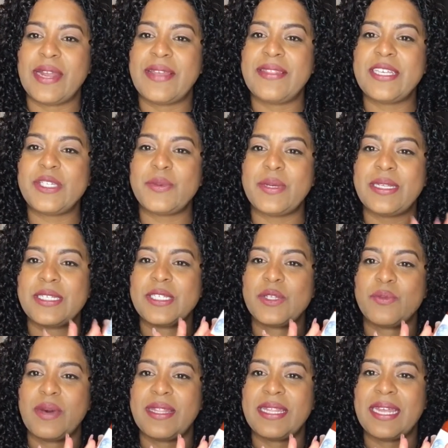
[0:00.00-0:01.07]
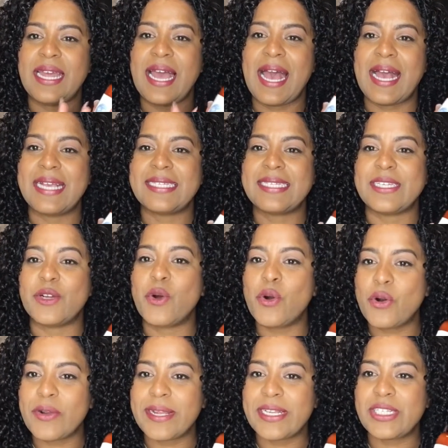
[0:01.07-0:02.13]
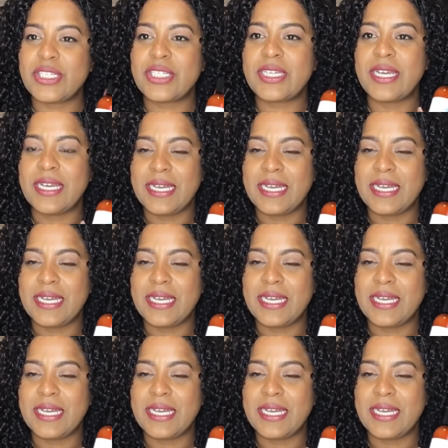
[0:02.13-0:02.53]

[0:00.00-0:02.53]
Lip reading: and this one is the one that has an orange